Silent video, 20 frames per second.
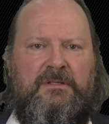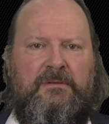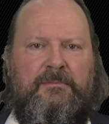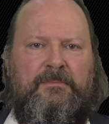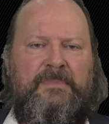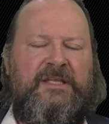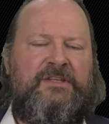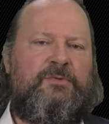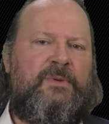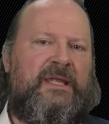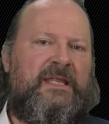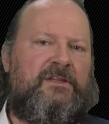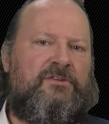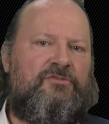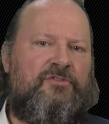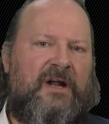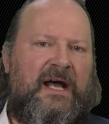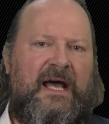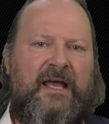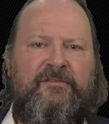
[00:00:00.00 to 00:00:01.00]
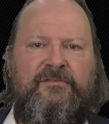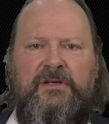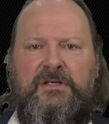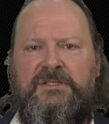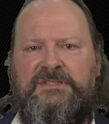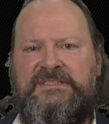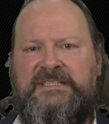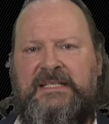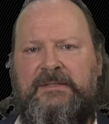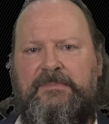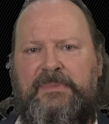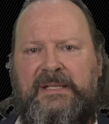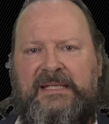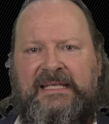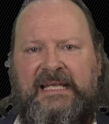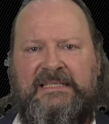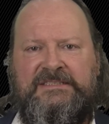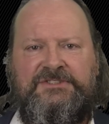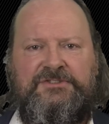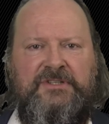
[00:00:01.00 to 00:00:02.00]
between drivers and
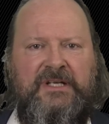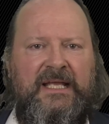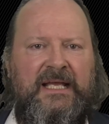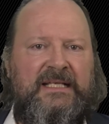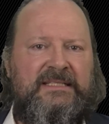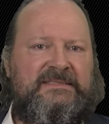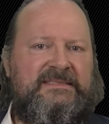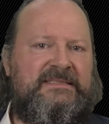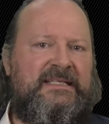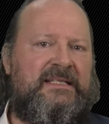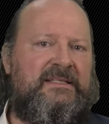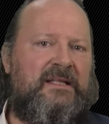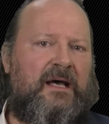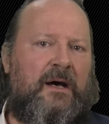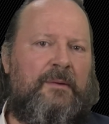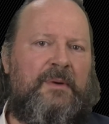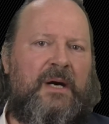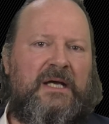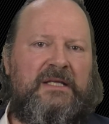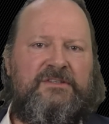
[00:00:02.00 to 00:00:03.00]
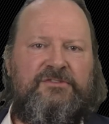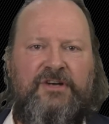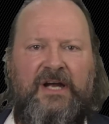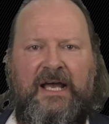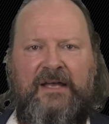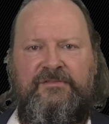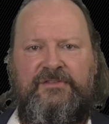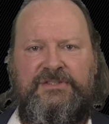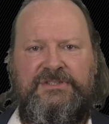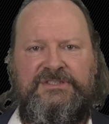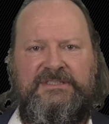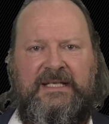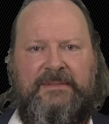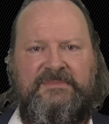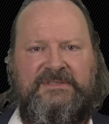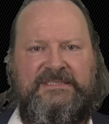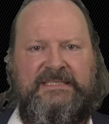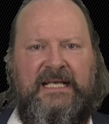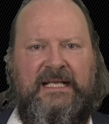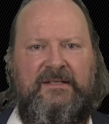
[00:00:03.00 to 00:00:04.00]
pedestrians and among drivers
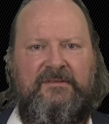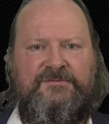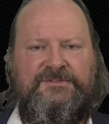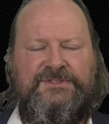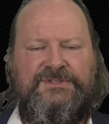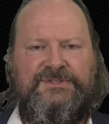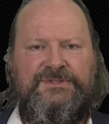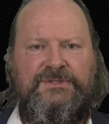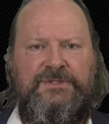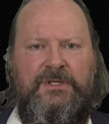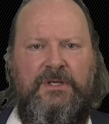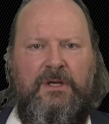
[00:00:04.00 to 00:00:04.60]
themselves.